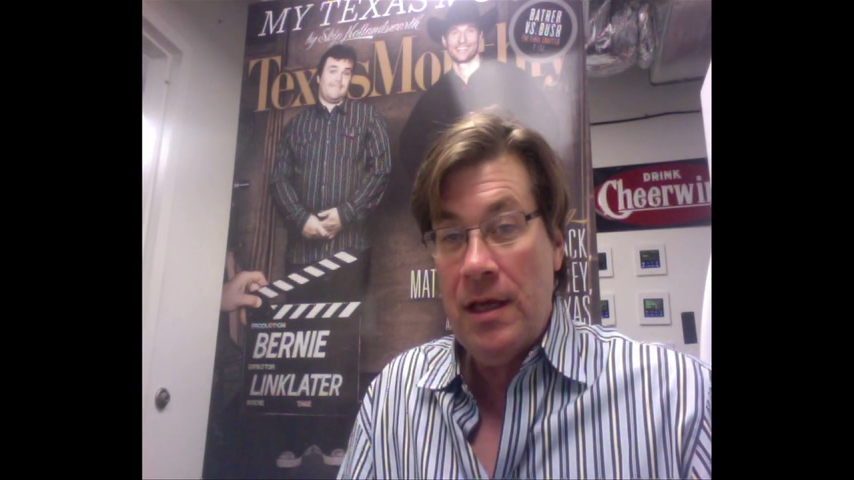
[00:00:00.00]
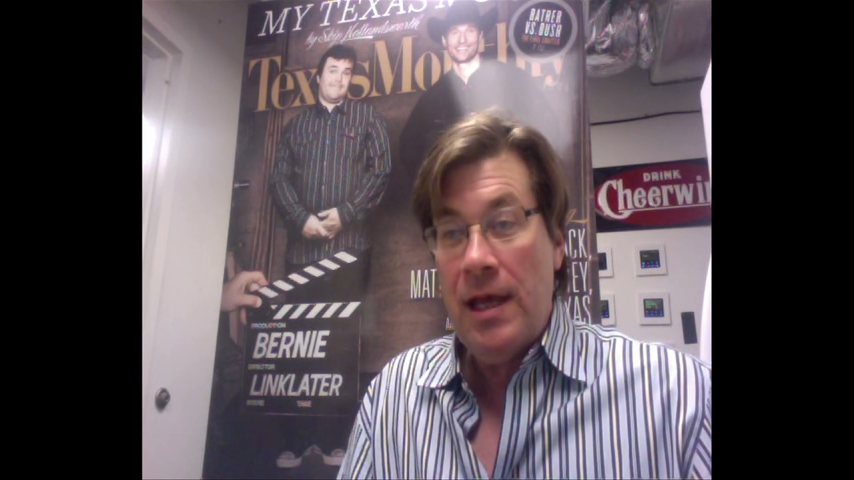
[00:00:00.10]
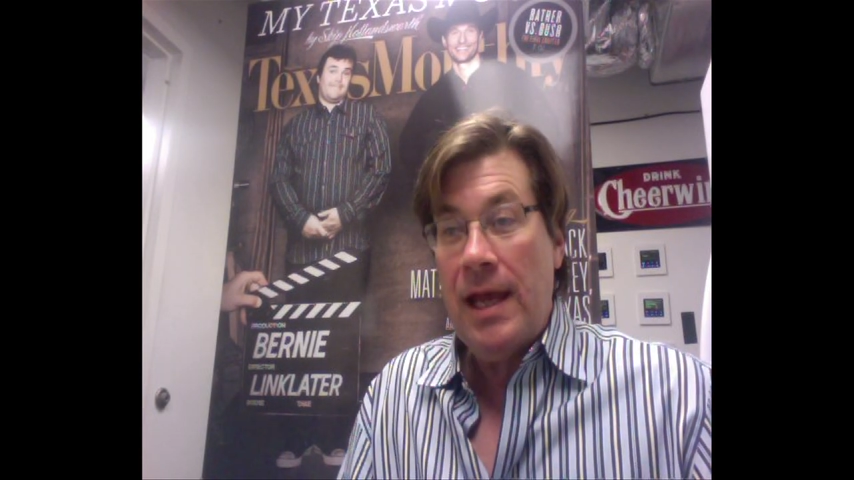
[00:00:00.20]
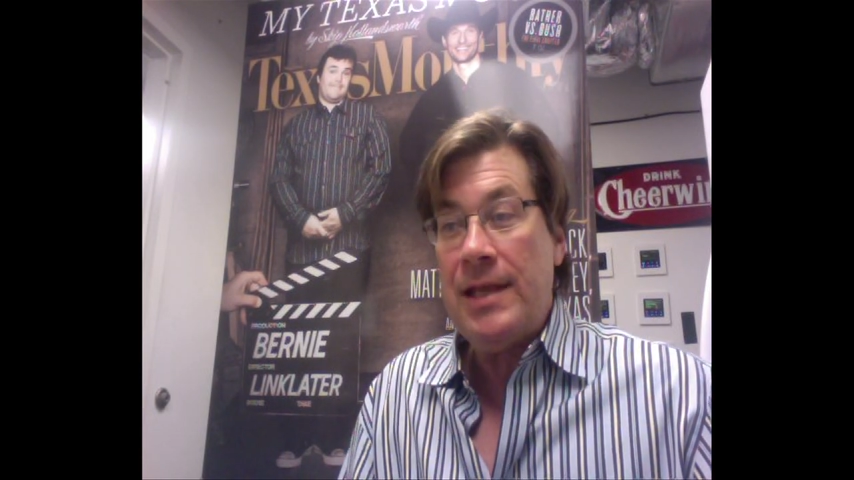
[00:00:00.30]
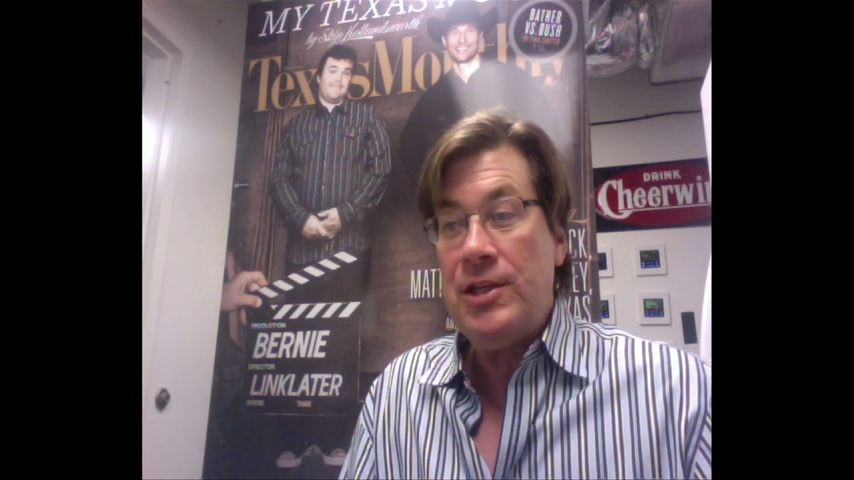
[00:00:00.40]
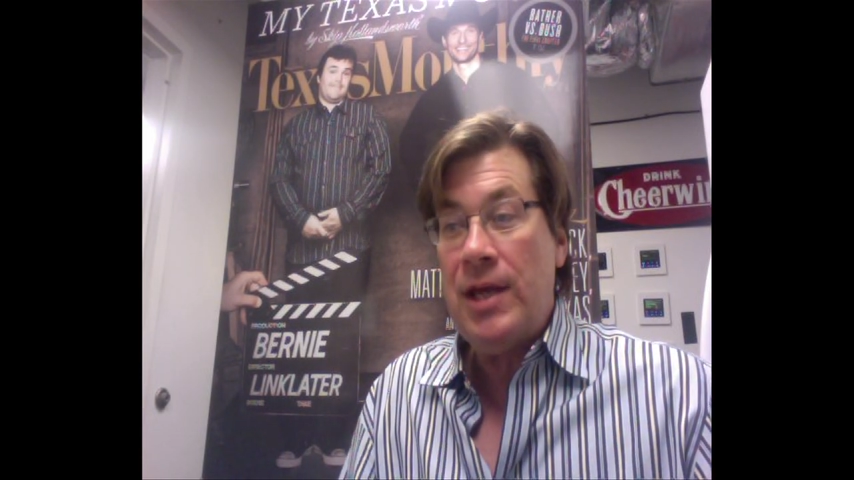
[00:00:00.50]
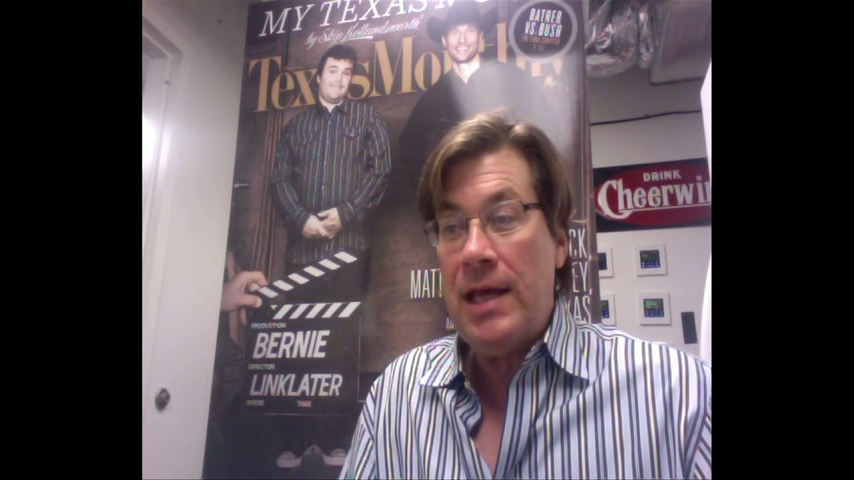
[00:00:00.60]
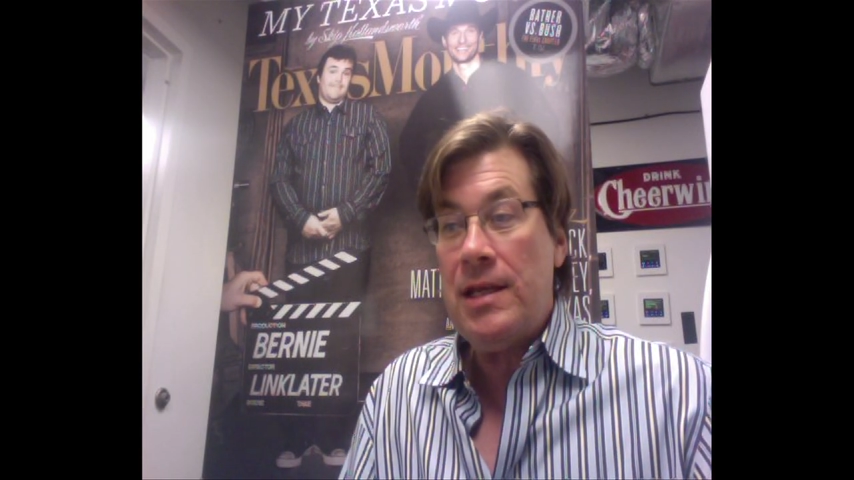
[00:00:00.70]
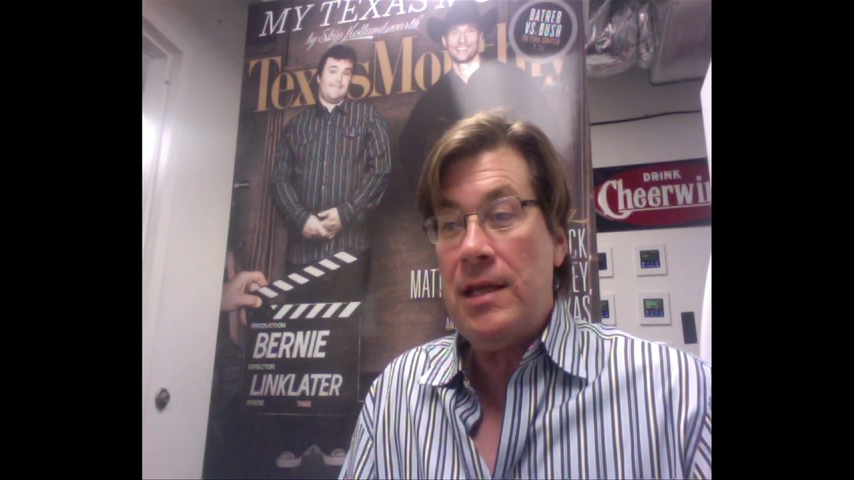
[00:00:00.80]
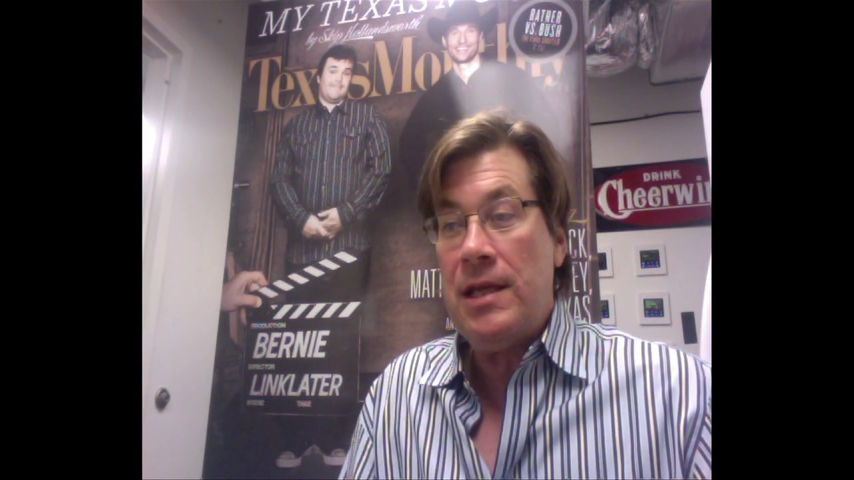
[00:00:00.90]
and
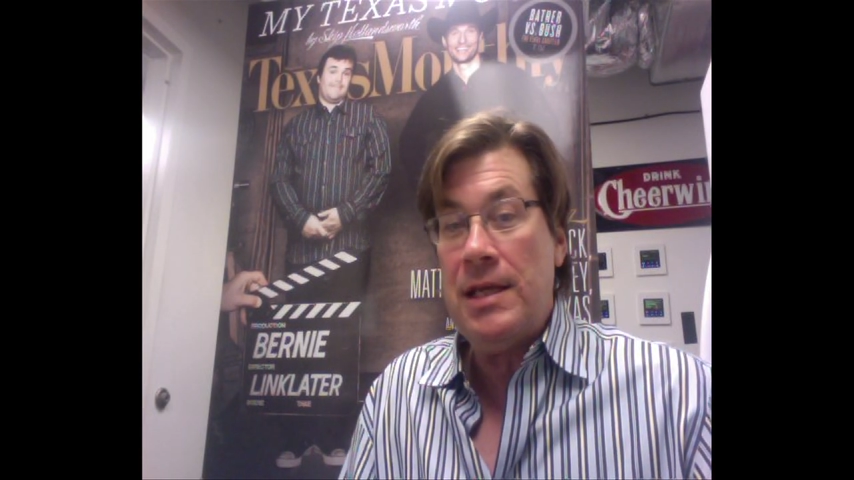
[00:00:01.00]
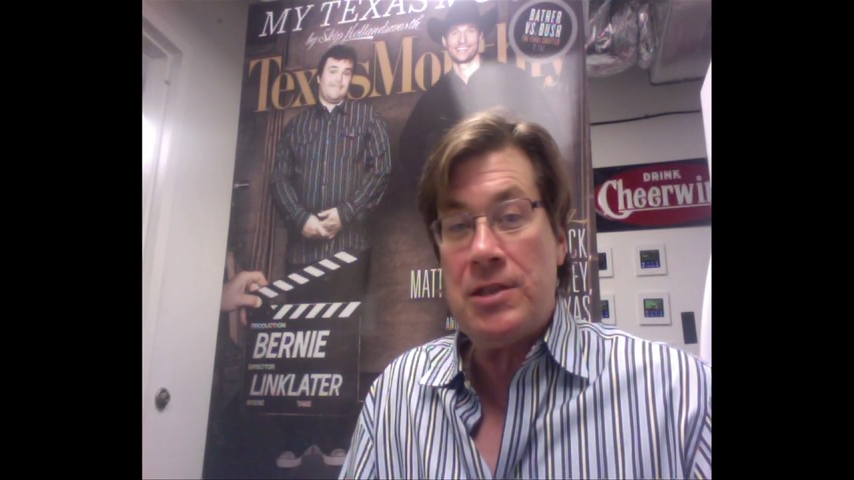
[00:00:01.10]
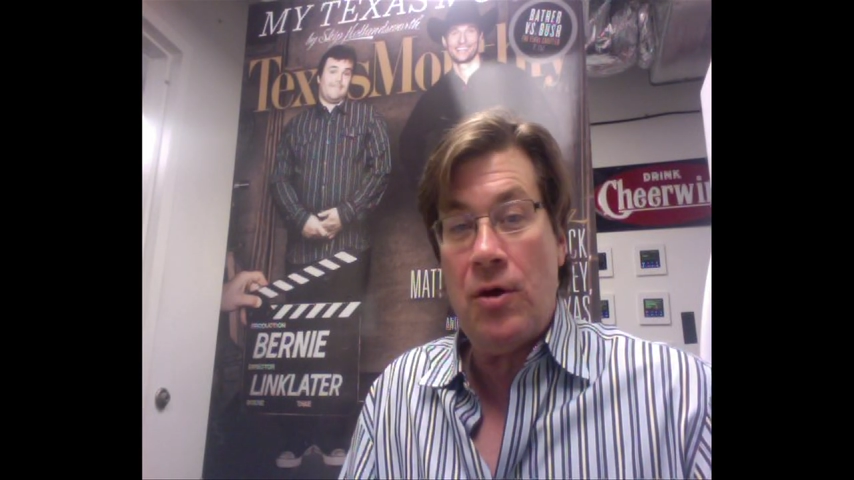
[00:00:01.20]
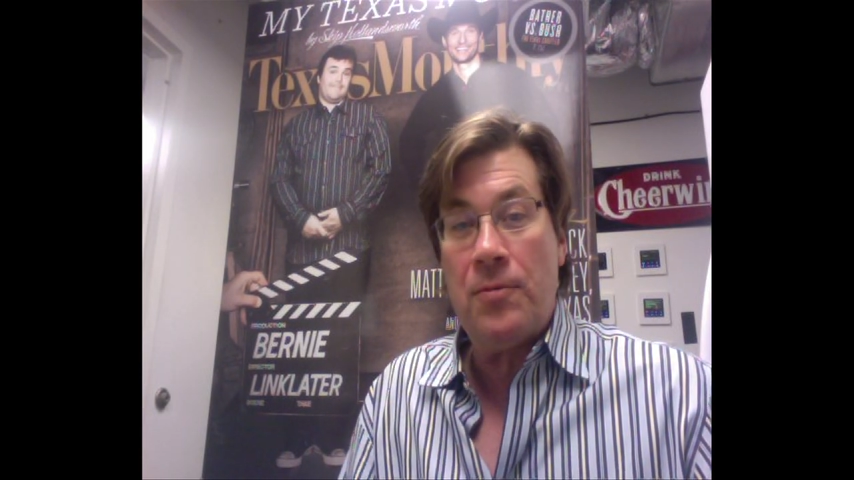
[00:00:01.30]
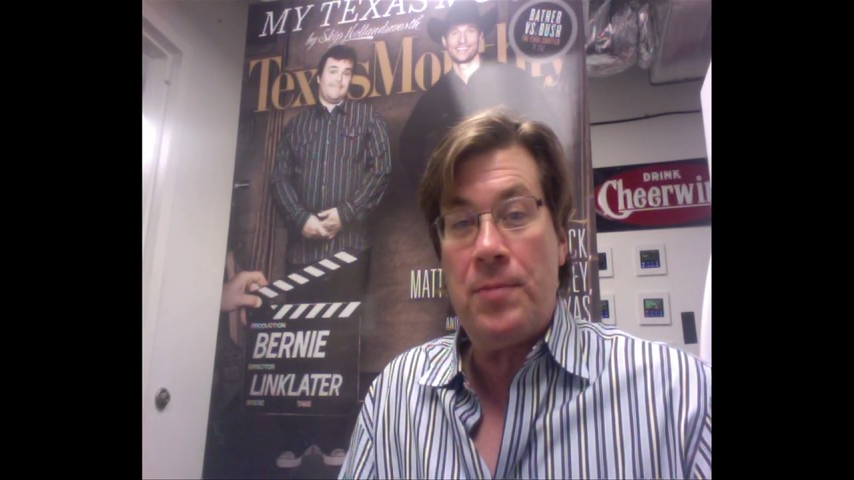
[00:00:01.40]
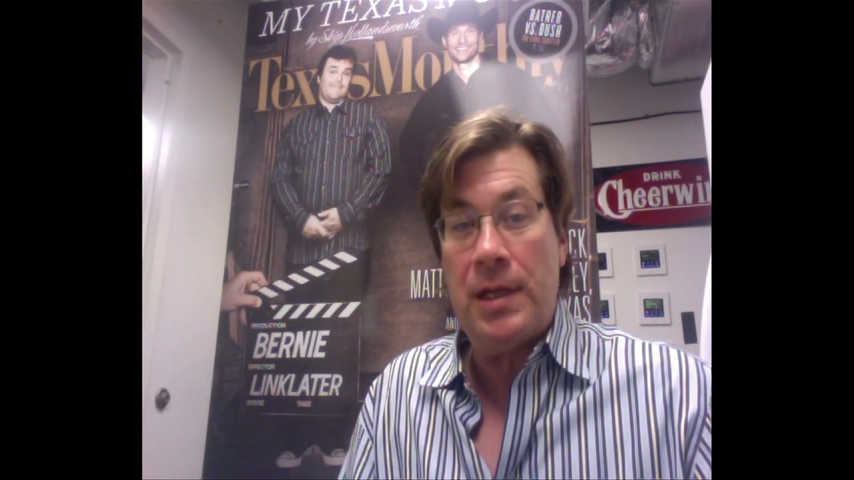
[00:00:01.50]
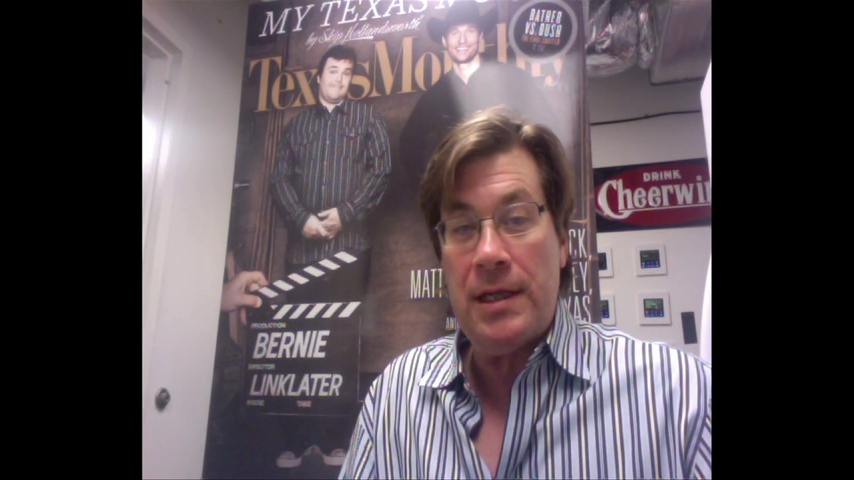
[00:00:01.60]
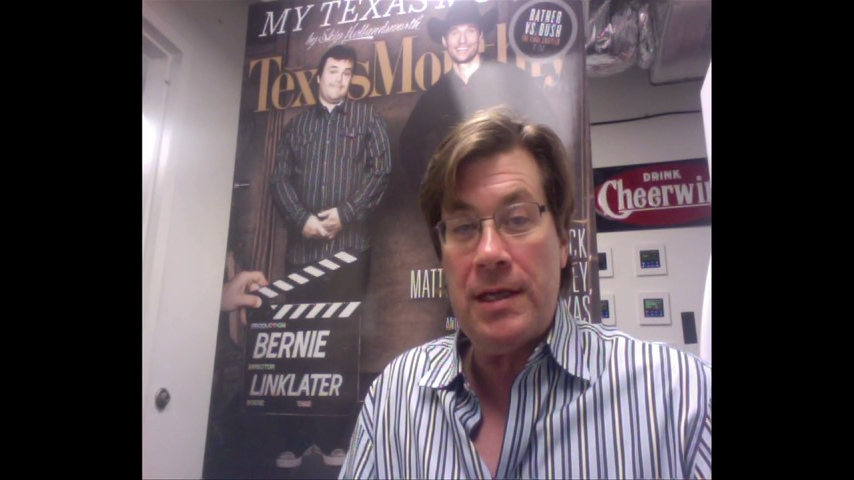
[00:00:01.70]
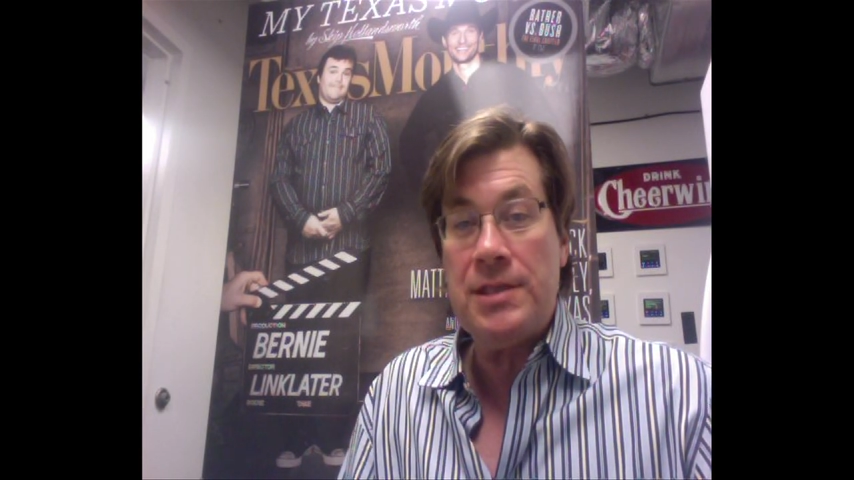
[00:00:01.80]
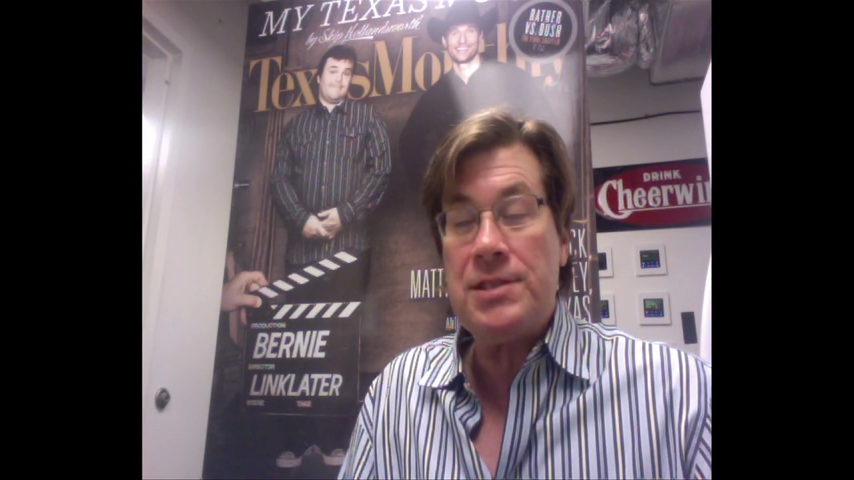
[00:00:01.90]
yet he's told
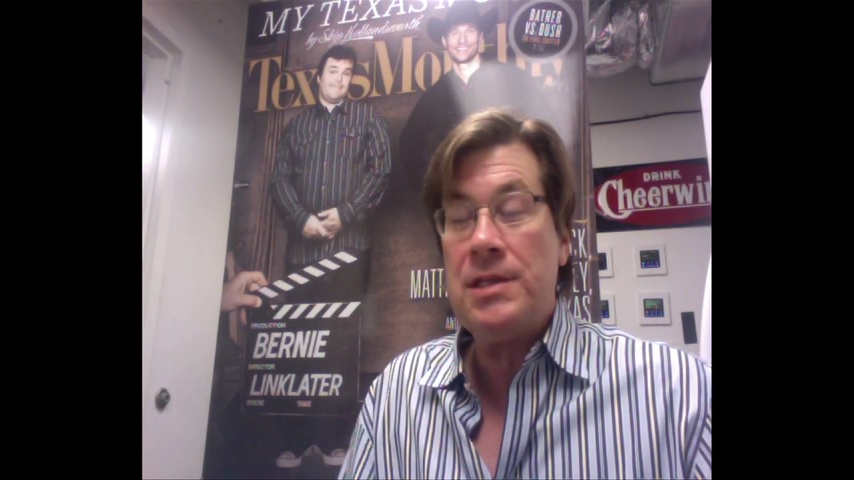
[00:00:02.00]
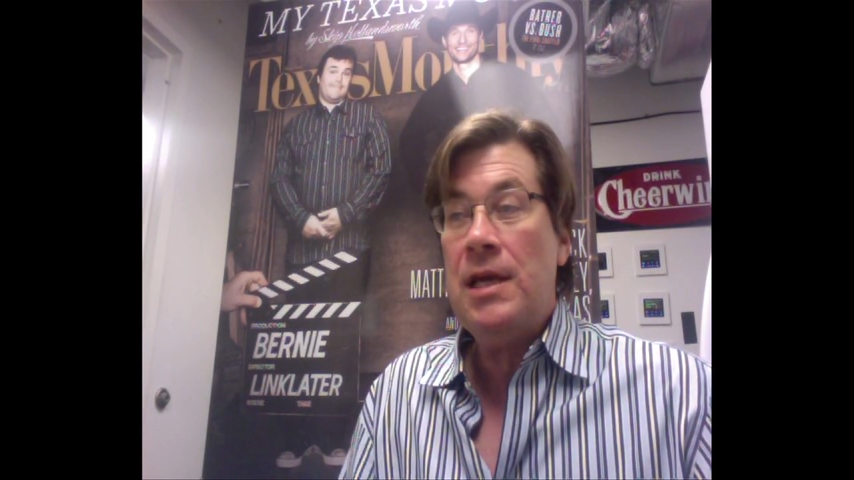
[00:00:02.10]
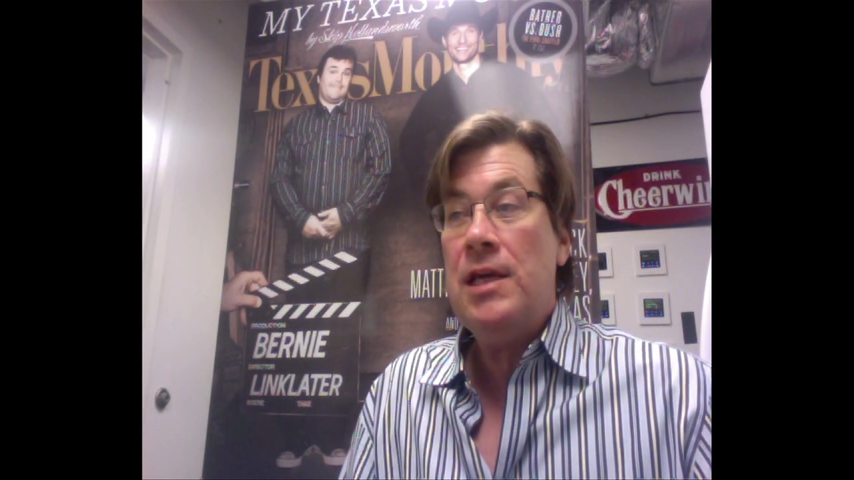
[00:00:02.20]
police